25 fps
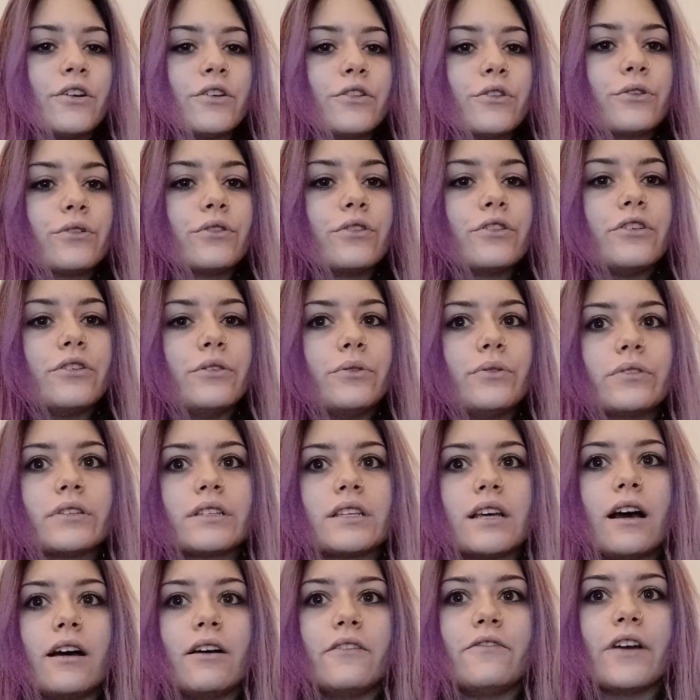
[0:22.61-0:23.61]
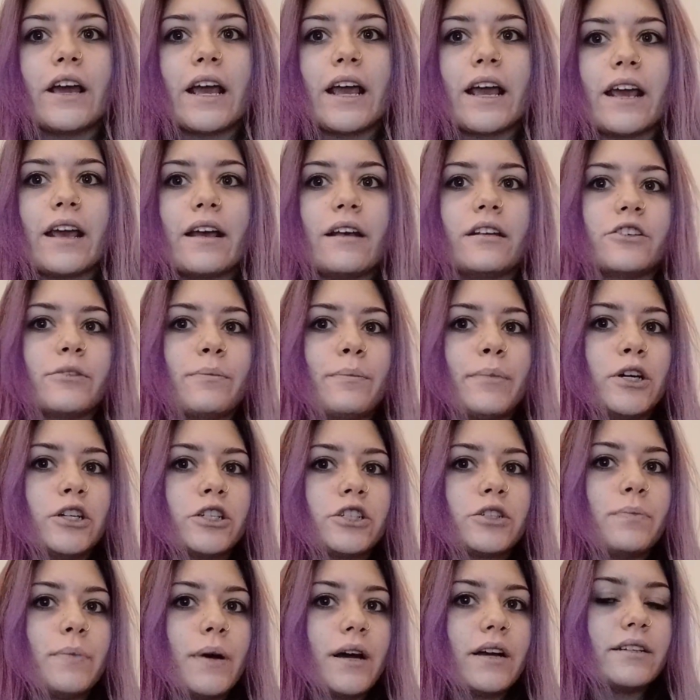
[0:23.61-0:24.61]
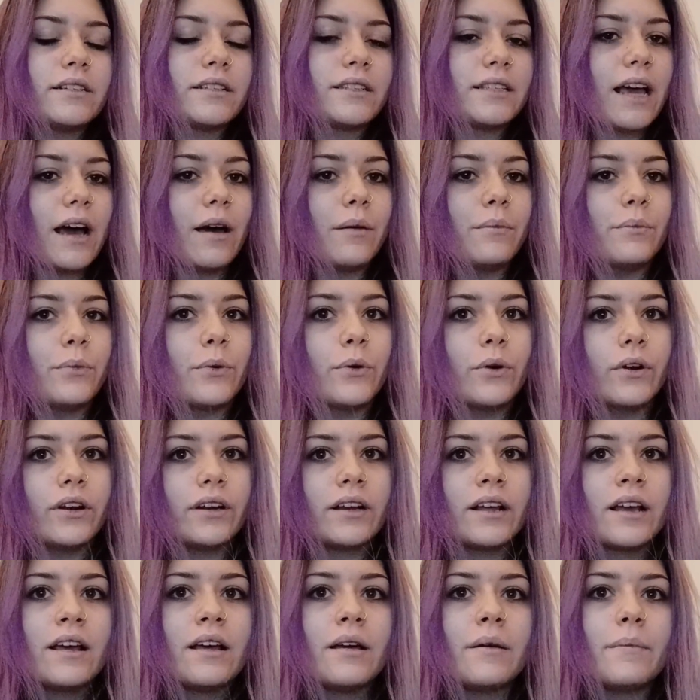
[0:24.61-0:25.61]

Through the use of a push-button soundboard,